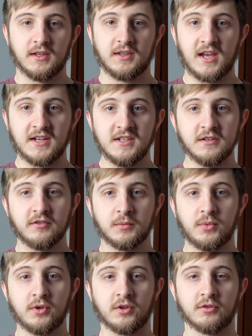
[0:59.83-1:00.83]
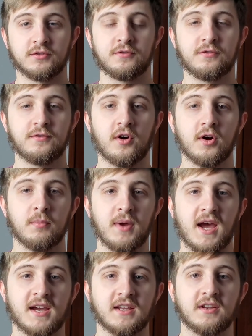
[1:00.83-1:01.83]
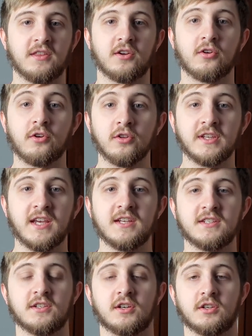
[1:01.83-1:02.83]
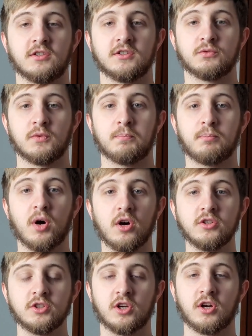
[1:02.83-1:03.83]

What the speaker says: The idea of computing goes far back into the early 1800s when punch